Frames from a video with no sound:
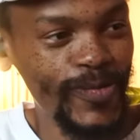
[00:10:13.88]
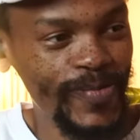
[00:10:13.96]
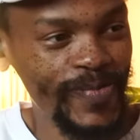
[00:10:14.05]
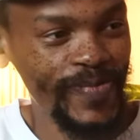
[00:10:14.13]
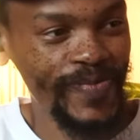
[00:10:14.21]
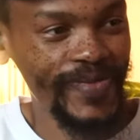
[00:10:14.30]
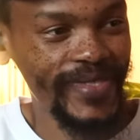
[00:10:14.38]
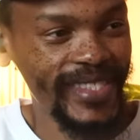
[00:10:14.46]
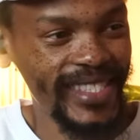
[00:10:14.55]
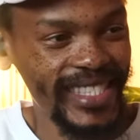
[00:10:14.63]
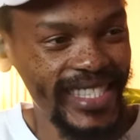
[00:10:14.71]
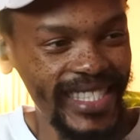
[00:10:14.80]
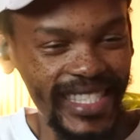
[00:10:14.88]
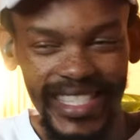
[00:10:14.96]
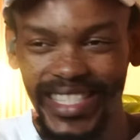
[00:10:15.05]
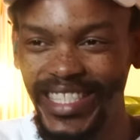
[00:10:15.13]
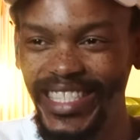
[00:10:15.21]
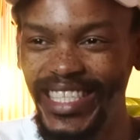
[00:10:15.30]
So go waiting not
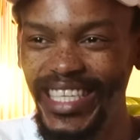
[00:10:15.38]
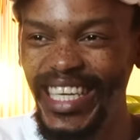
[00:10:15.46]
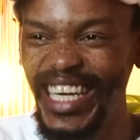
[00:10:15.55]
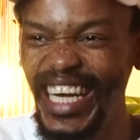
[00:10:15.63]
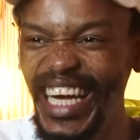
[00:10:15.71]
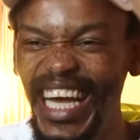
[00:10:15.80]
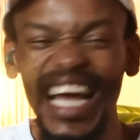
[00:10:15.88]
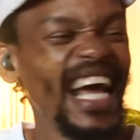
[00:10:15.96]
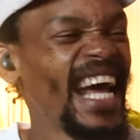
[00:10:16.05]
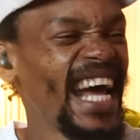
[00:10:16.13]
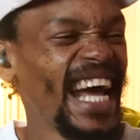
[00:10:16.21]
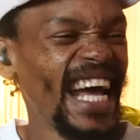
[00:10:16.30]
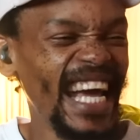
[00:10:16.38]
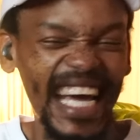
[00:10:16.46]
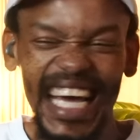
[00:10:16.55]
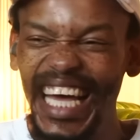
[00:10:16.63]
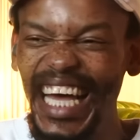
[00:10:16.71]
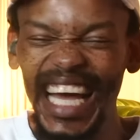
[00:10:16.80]
really seriously. Now you're
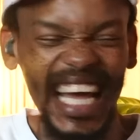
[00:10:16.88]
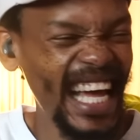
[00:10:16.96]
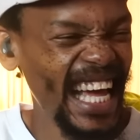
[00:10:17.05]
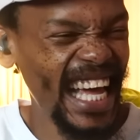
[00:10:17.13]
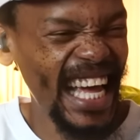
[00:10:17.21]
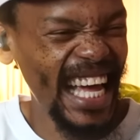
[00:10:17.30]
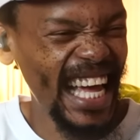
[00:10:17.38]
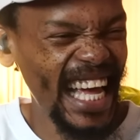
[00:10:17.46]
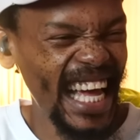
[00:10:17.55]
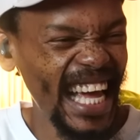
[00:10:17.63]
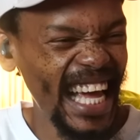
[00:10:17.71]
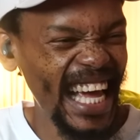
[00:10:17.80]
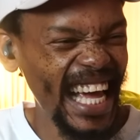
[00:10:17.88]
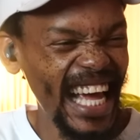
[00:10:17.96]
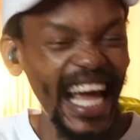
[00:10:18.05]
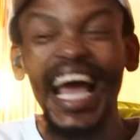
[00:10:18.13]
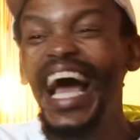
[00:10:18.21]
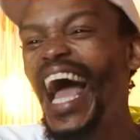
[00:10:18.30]
flipping interviewing me.
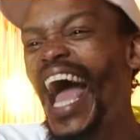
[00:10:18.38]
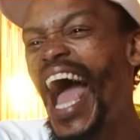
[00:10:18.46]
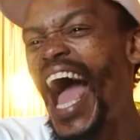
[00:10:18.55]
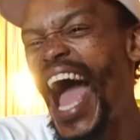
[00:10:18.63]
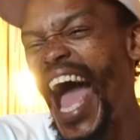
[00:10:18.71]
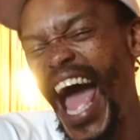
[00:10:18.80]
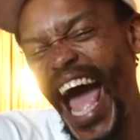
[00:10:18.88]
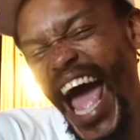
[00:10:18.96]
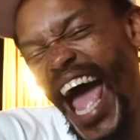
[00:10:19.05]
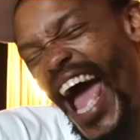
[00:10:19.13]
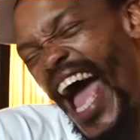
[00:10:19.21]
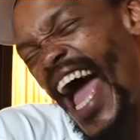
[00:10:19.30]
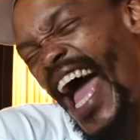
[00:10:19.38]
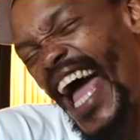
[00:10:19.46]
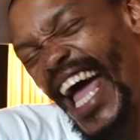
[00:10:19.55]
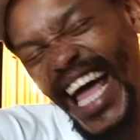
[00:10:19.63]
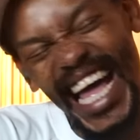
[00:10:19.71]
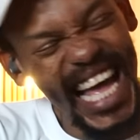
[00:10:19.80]
And I watch
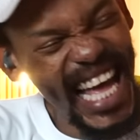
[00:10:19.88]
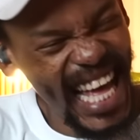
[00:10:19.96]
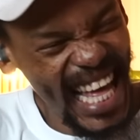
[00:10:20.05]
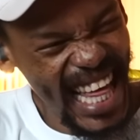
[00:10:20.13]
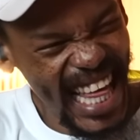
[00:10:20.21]
your podcast. You